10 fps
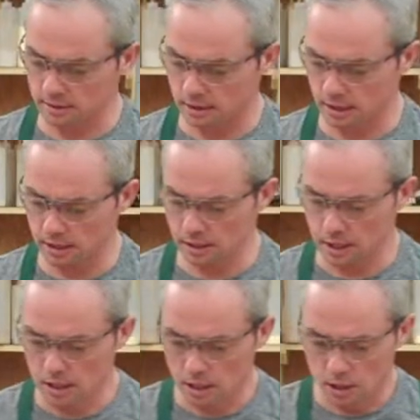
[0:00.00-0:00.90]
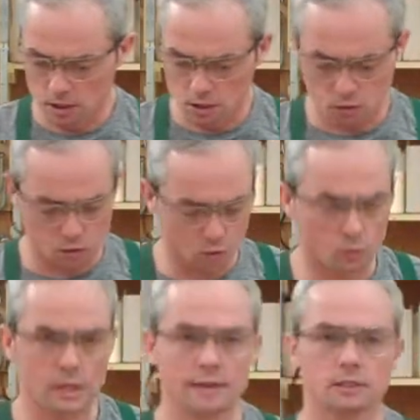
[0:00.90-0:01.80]
Okay, so
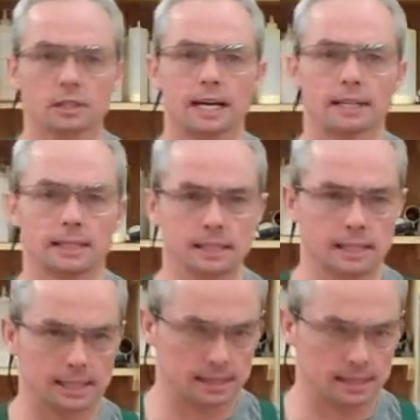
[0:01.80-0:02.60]
we'll have a look at the